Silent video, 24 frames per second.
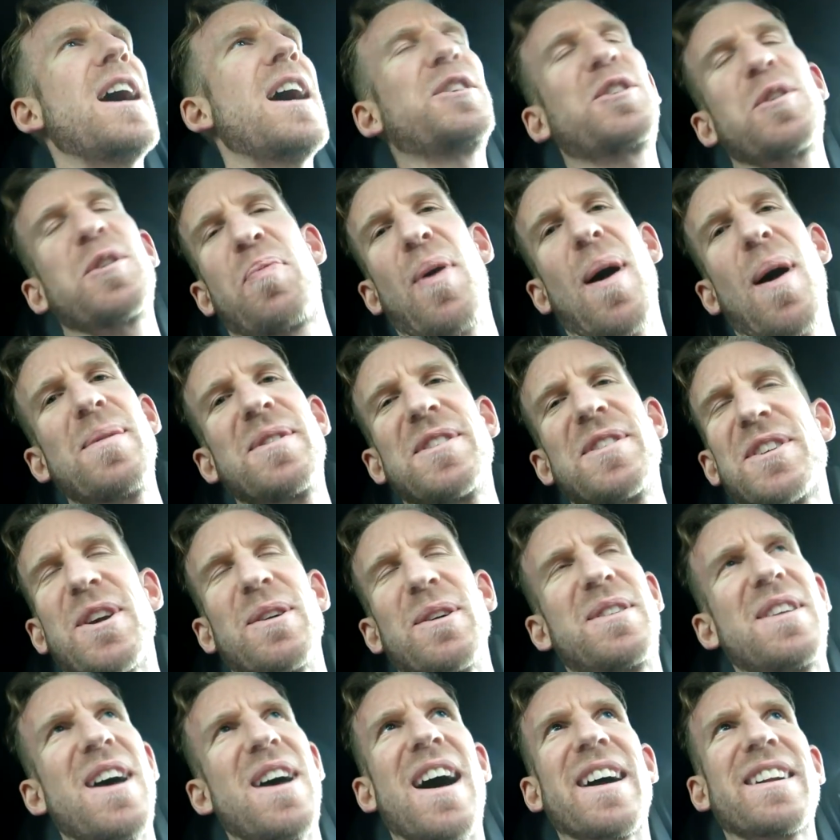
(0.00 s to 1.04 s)
I should probably just
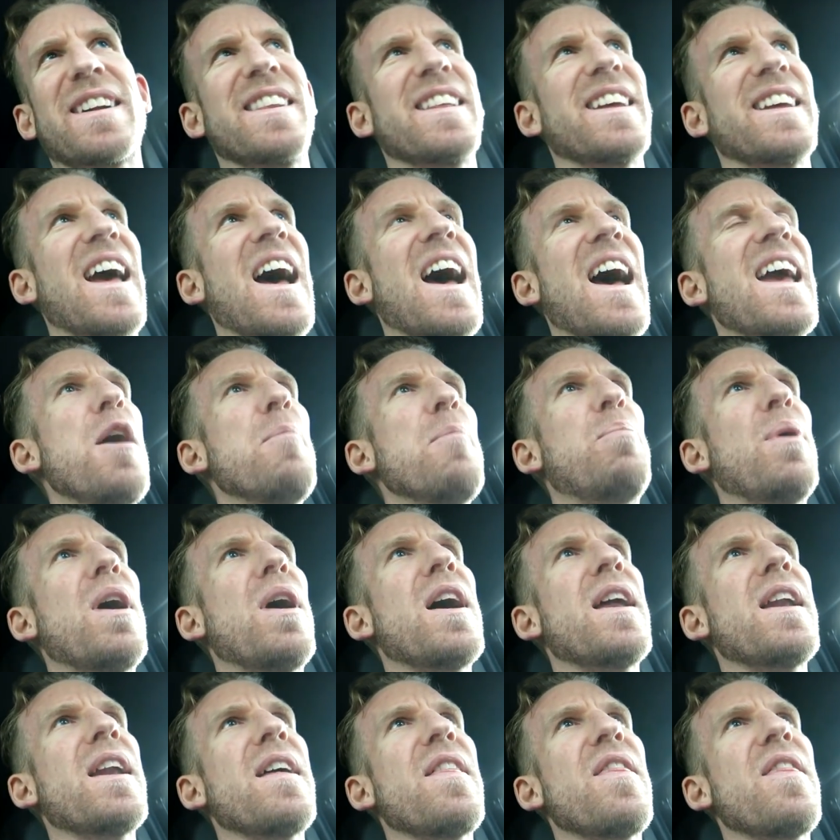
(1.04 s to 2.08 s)
go talk to the guy.
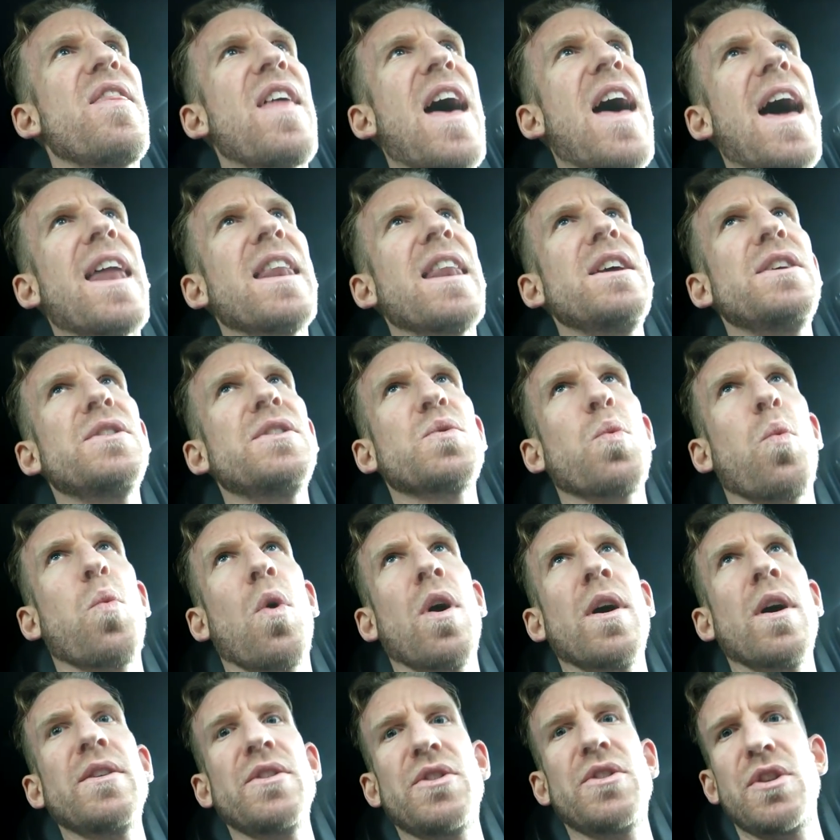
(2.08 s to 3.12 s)
But that is
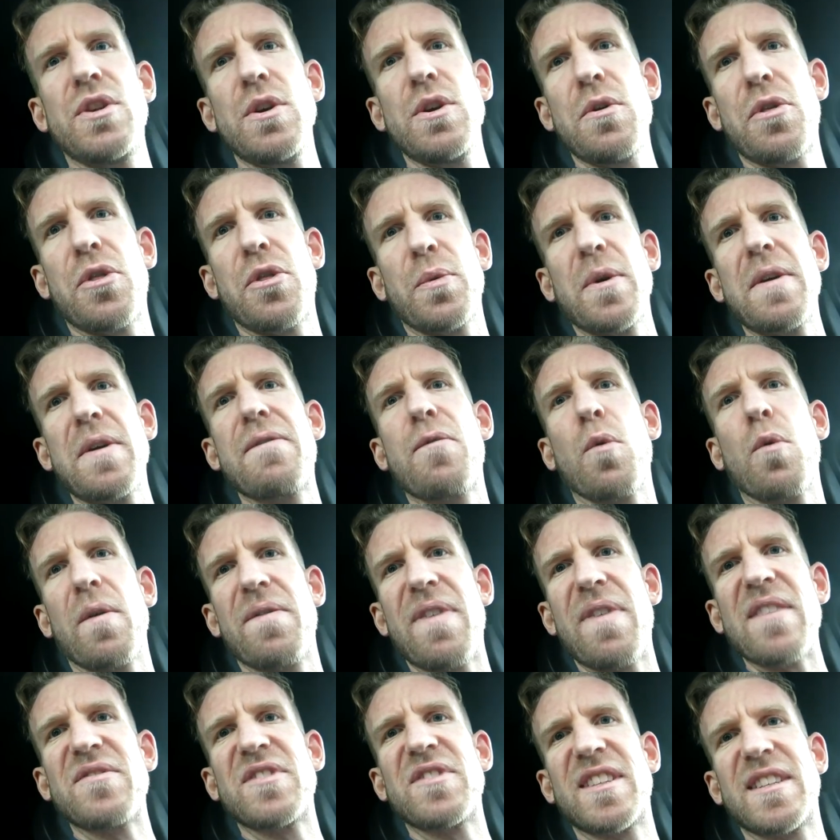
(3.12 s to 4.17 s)
one, two, three, four,
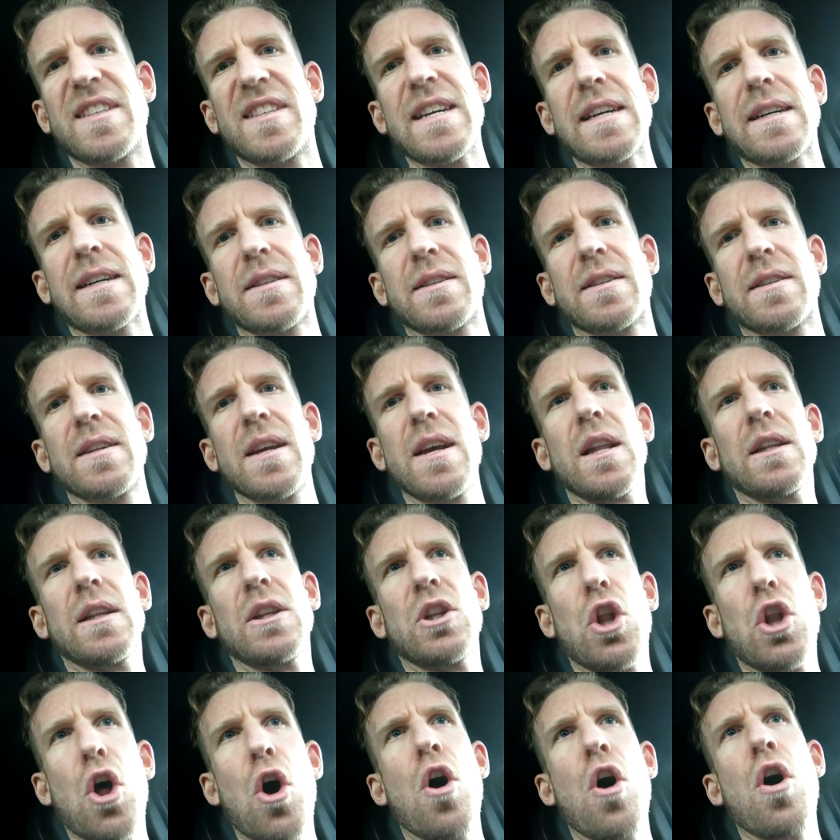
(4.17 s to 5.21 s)
five, six
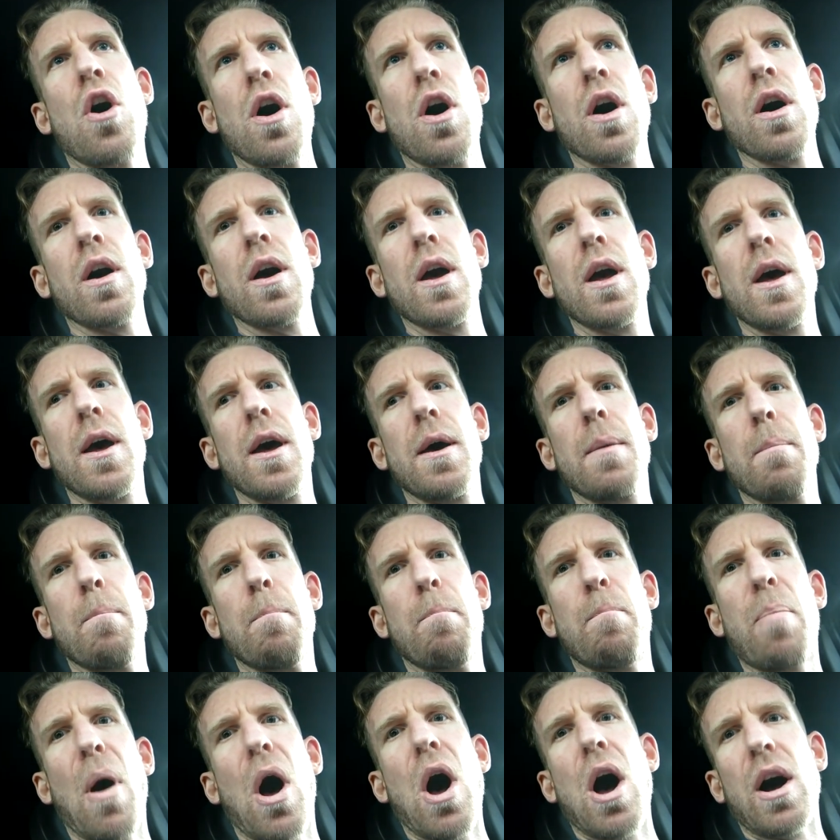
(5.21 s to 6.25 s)
long
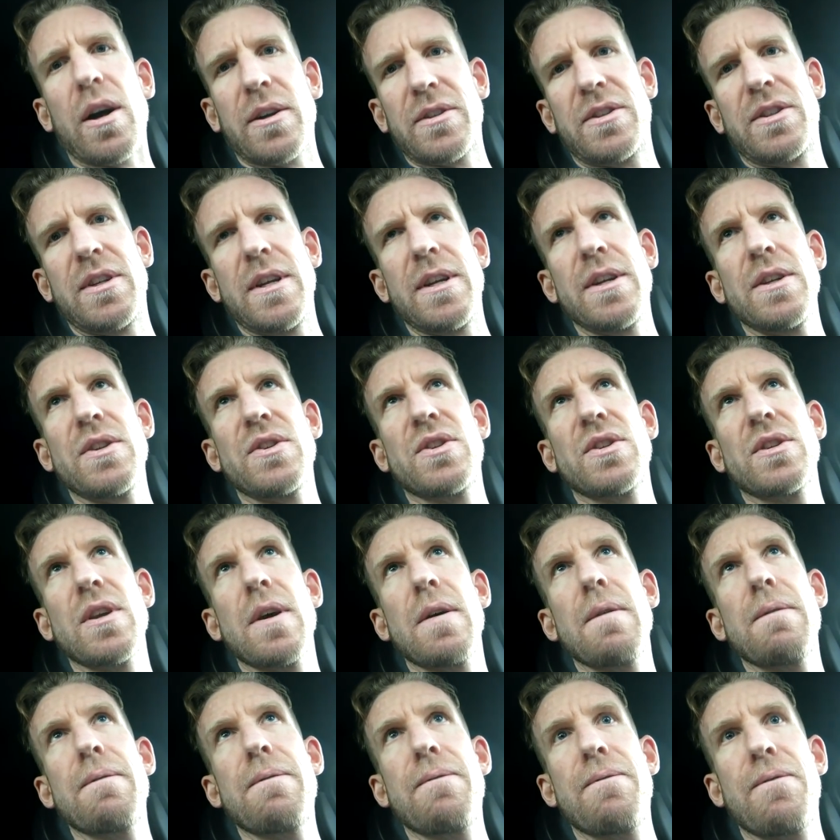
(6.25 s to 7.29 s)
boxes
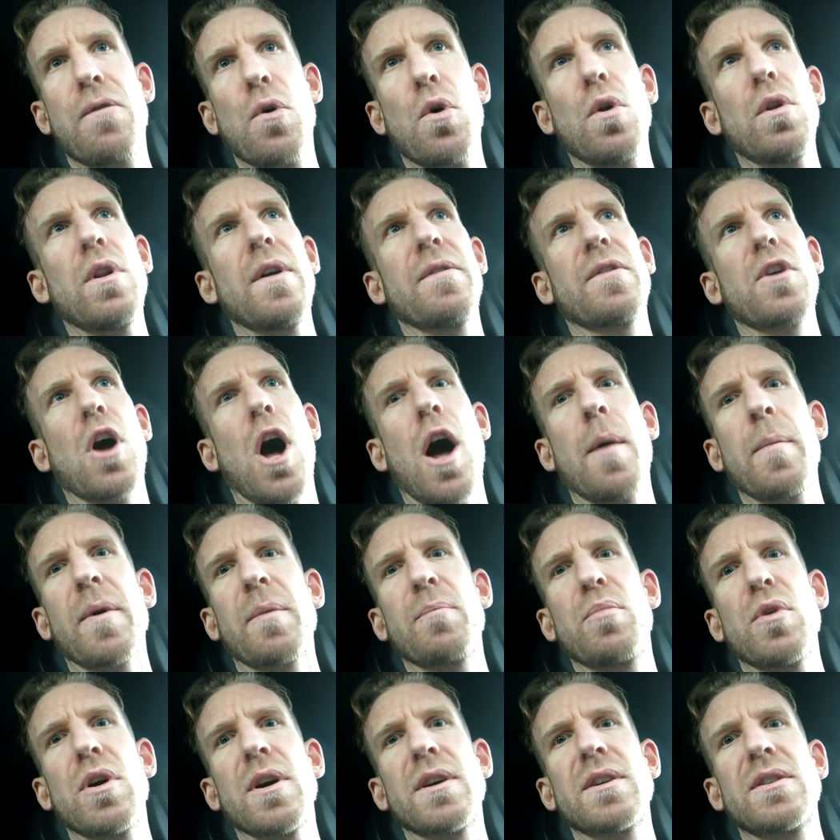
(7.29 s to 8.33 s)
full of
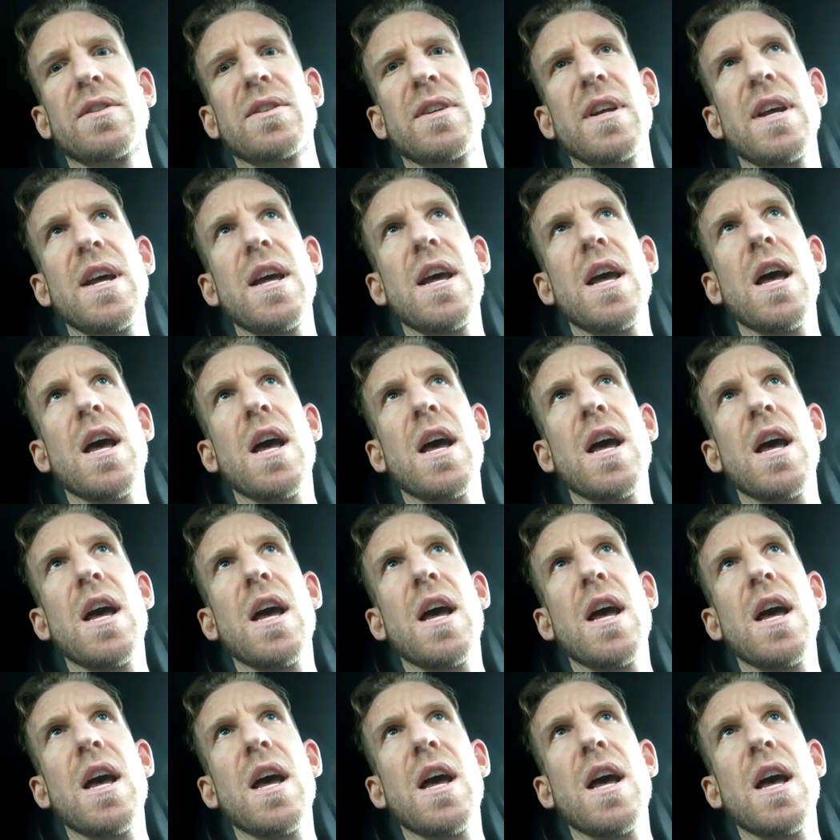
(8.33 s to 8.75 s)
comic books.